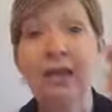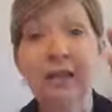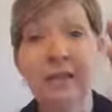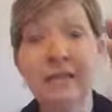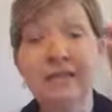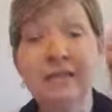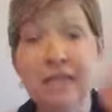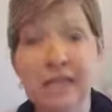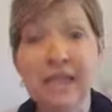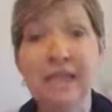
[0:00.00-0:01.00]
can
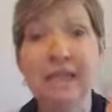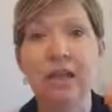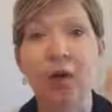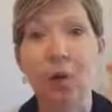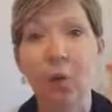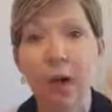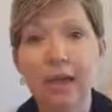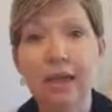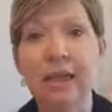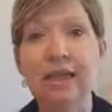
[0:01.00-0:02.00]
see what
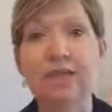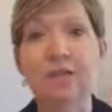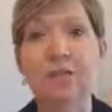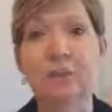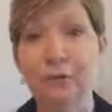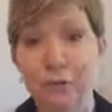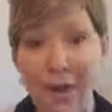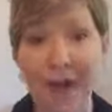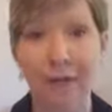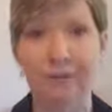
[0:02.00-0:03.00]
needs to be
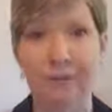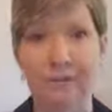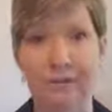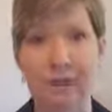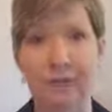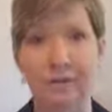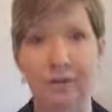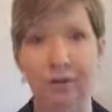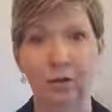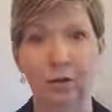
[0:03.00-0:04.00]
found inside
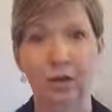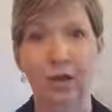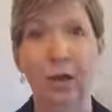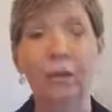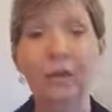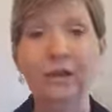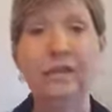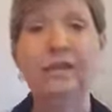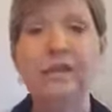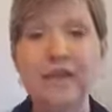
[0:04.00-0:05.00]
there. Well,
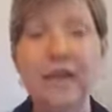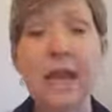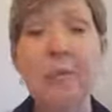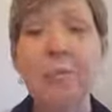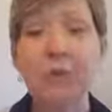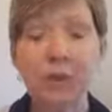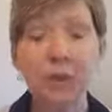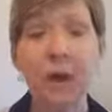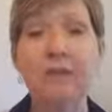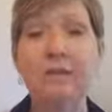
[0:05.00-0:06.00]
it's the same with the
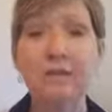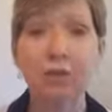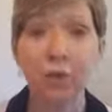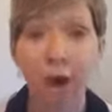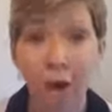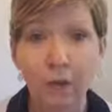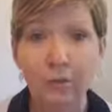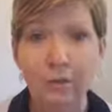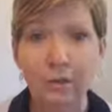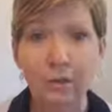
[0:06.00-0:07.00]
closet in your
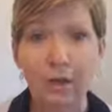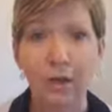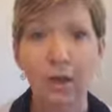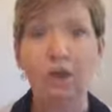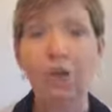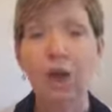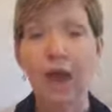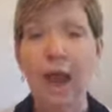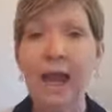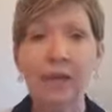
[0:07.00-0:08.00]
heart. You're
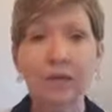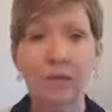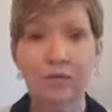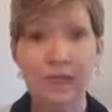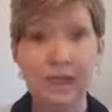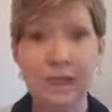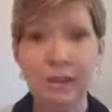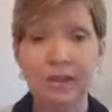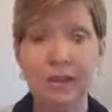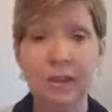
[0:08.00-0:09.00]
hiding those
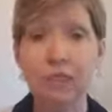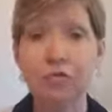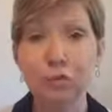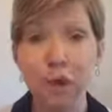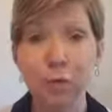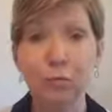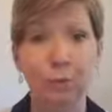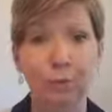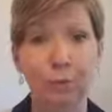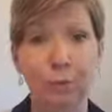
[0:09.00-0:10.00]
things that you don't
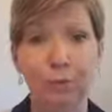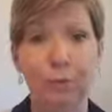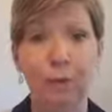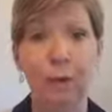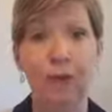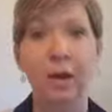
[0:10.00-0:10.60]
want people to know about.